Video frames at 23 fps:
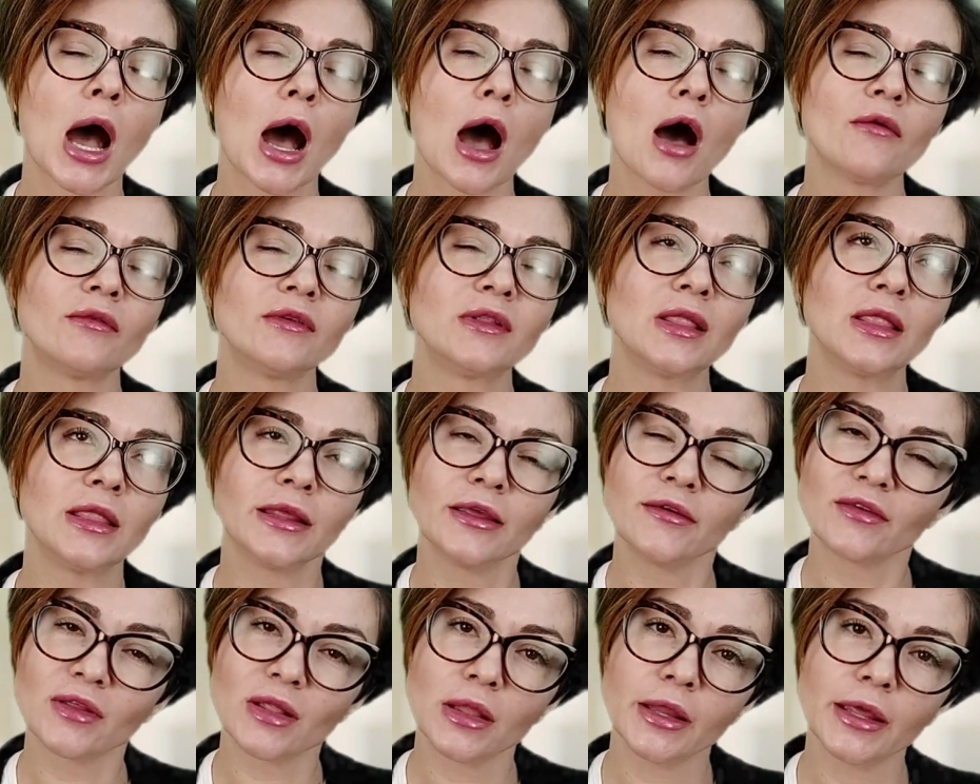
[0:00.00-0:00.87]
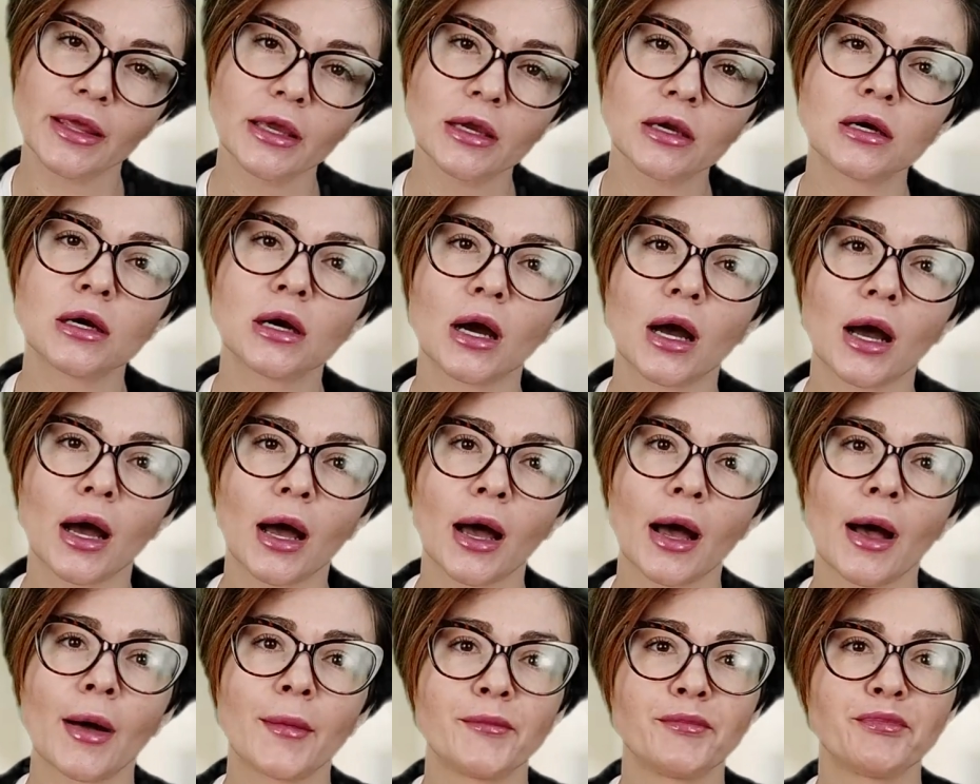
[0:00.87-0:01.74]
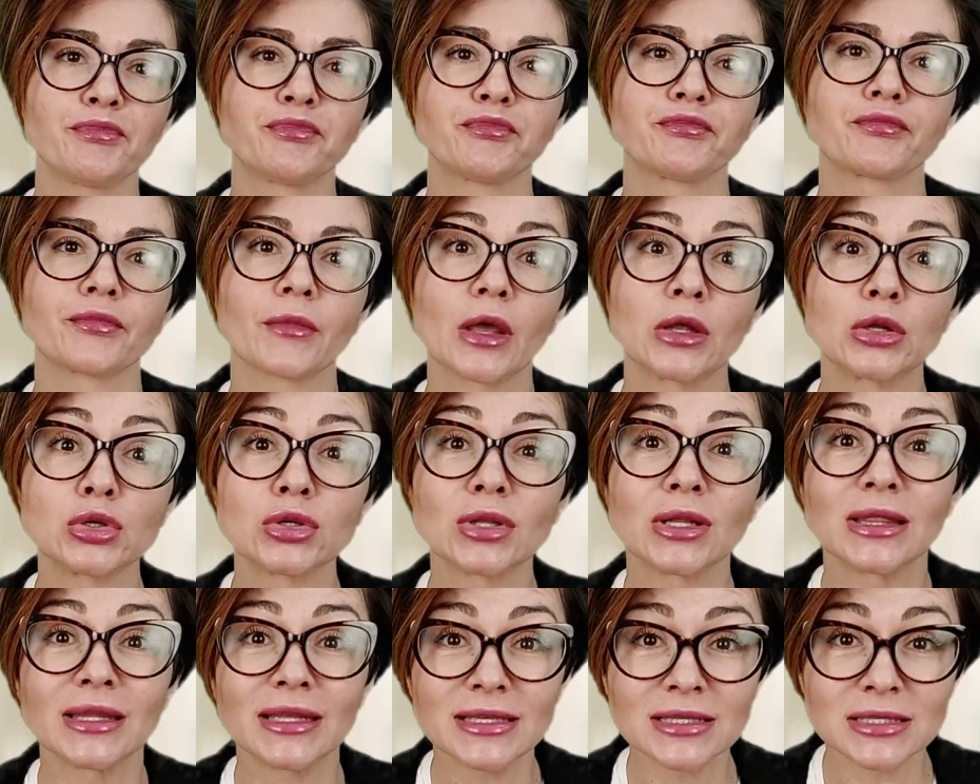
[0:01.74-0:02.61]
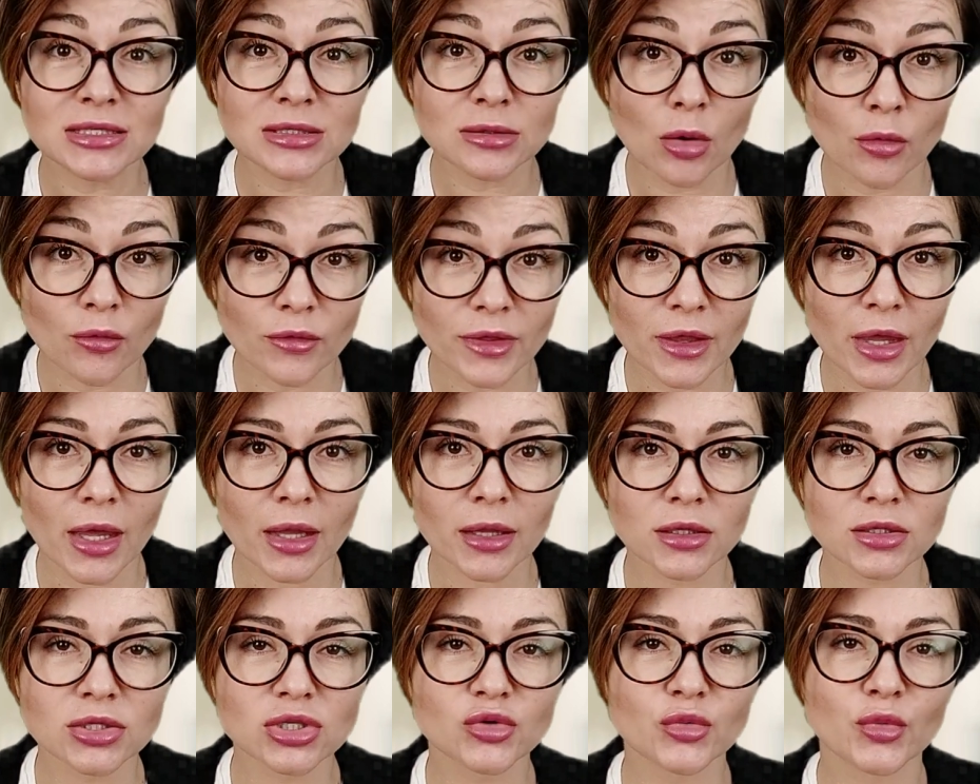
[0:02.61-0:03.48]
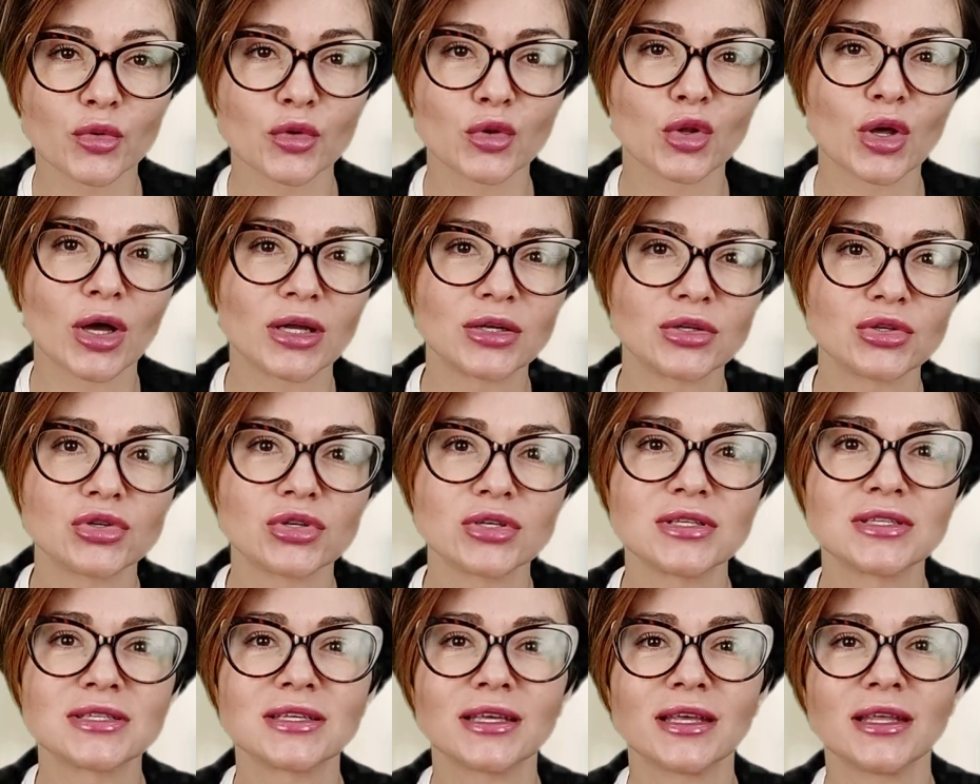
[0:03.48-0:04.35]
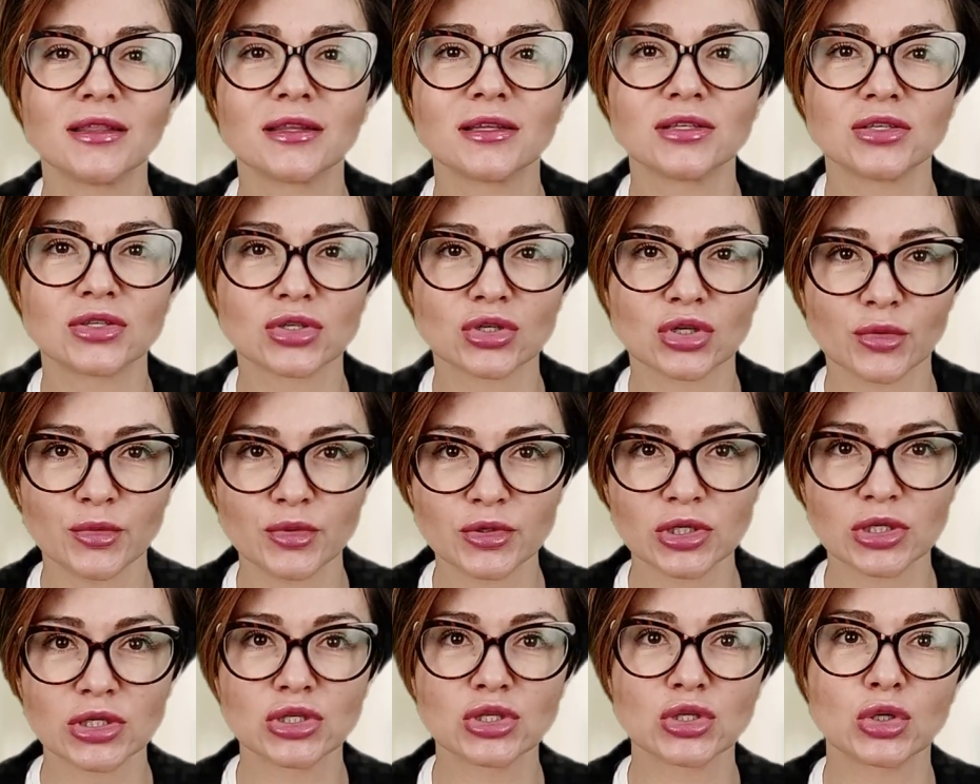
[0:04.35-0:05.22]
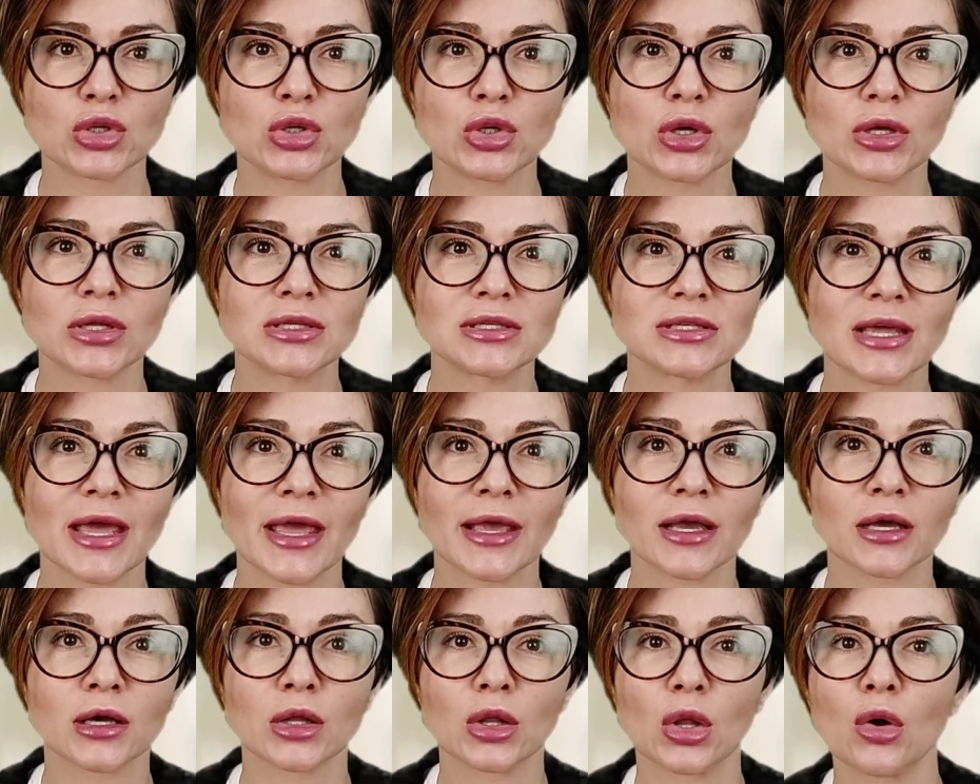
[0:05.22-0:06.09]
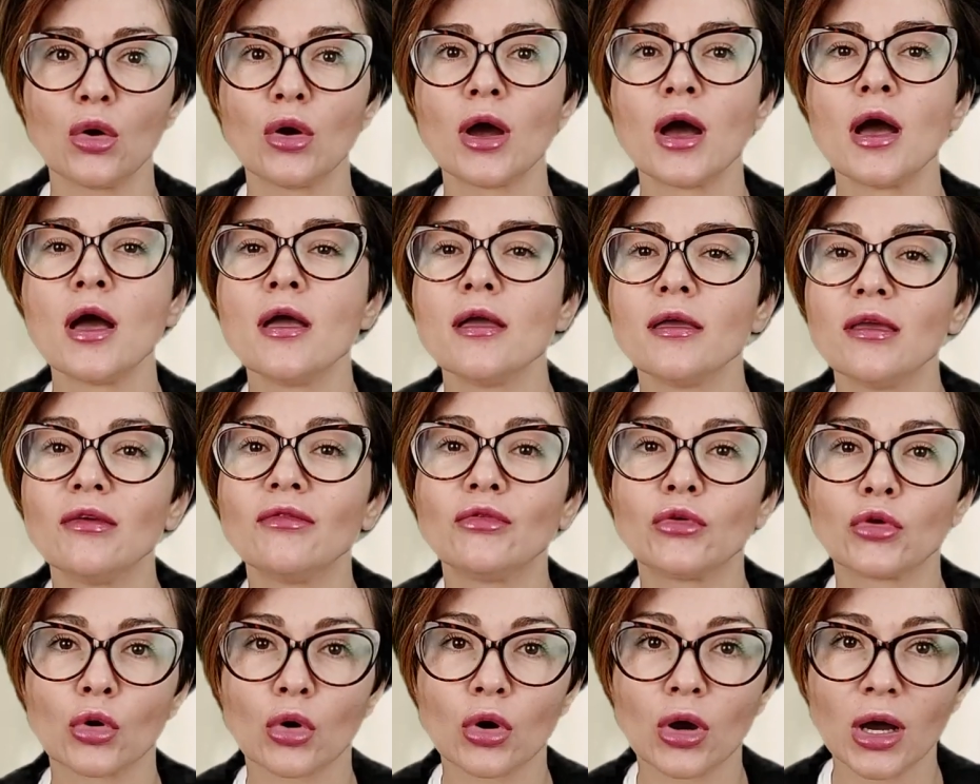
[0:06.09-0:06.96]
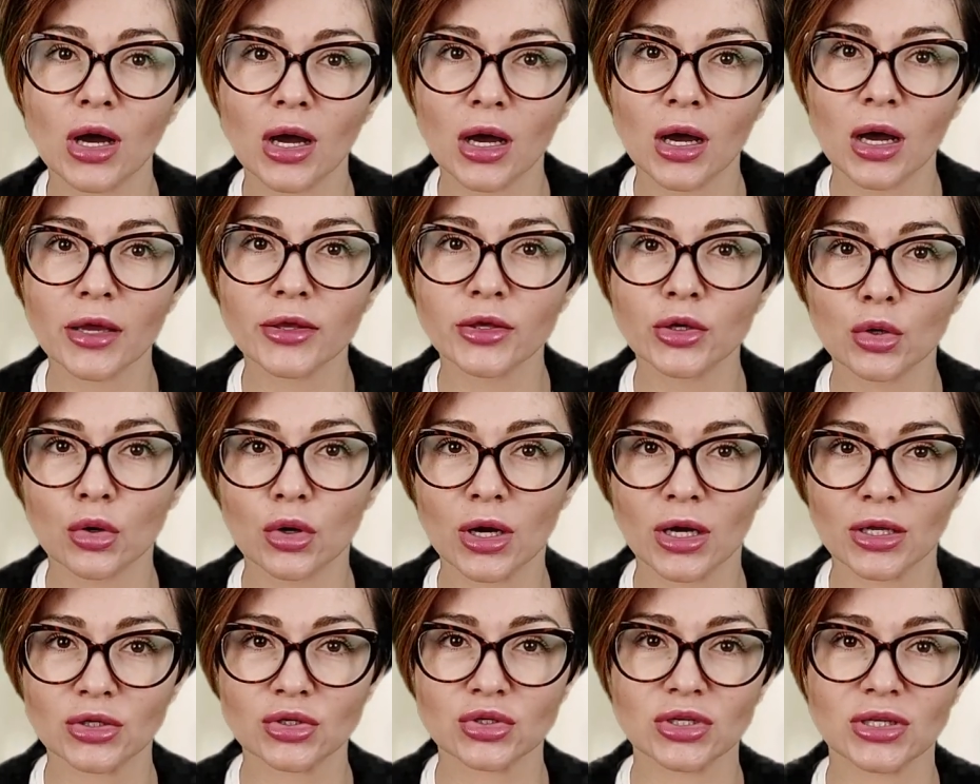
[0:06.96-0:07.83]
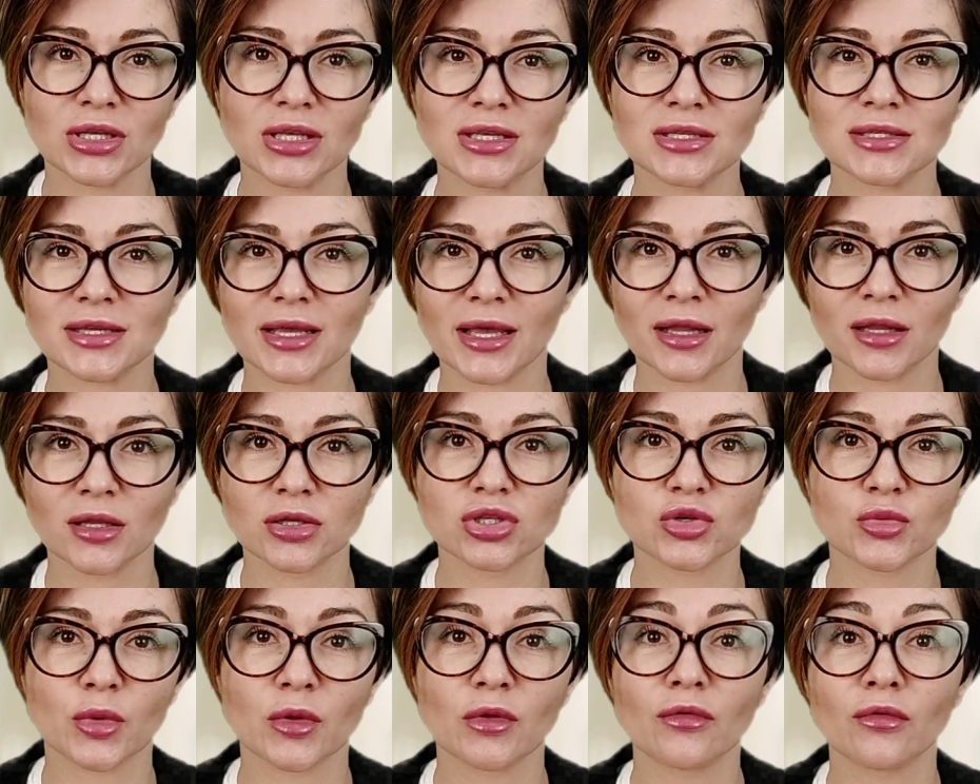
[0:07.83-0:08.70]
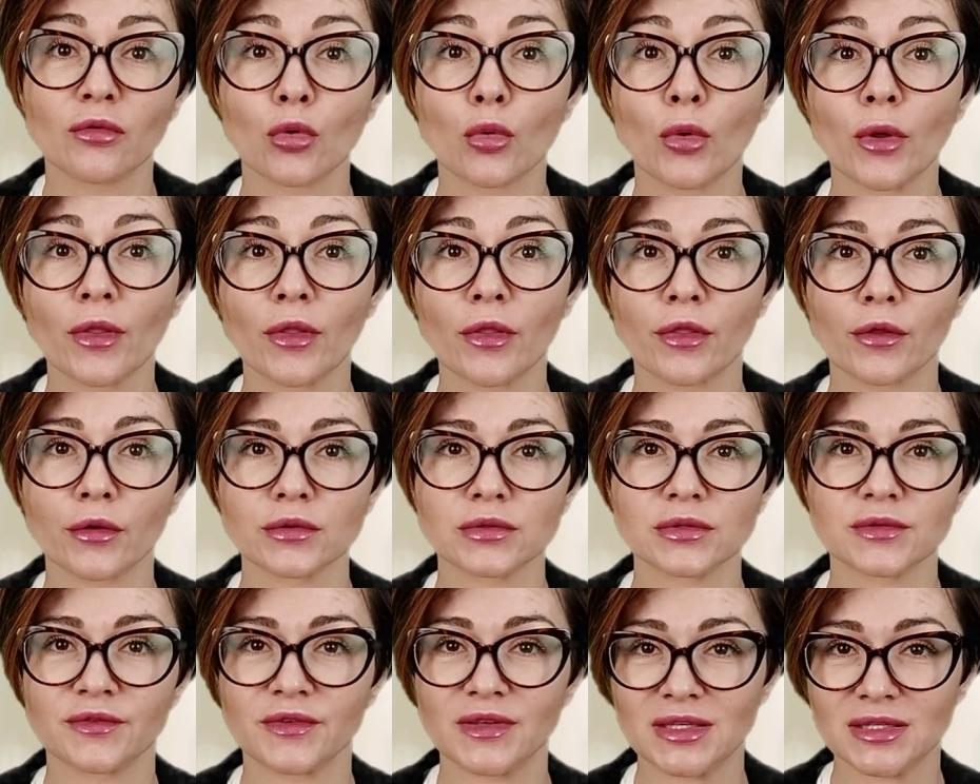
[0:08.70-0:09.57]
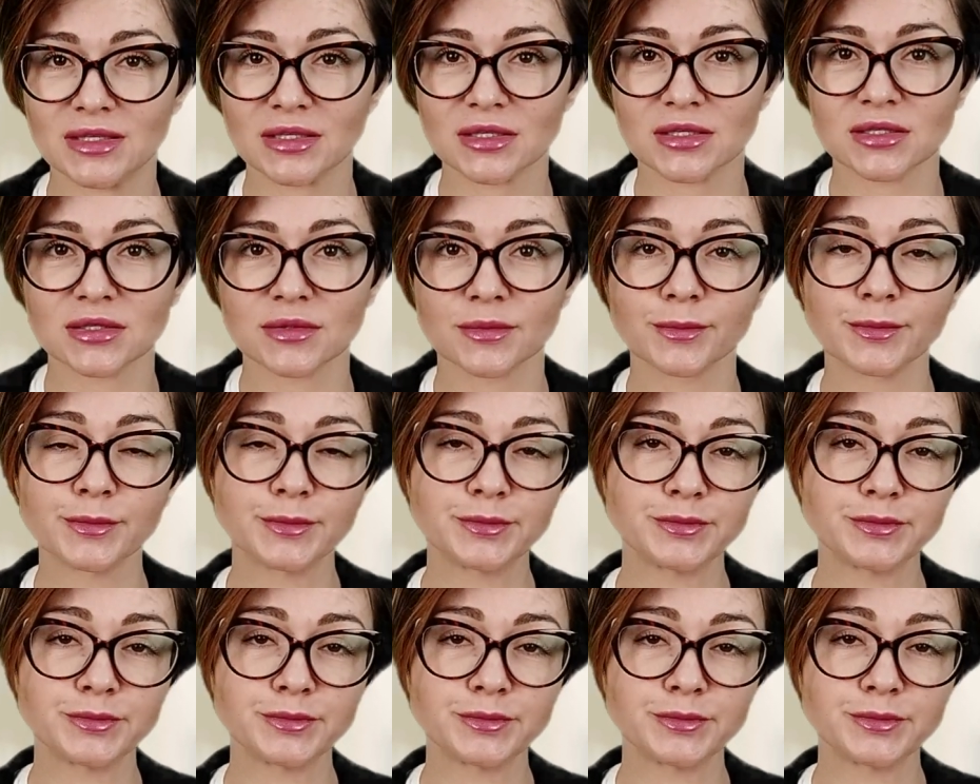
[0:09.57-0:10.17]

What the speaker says: I will leave a link to the list of the eligible countries in the description so you can take a look if your country is eligible for one of those visas.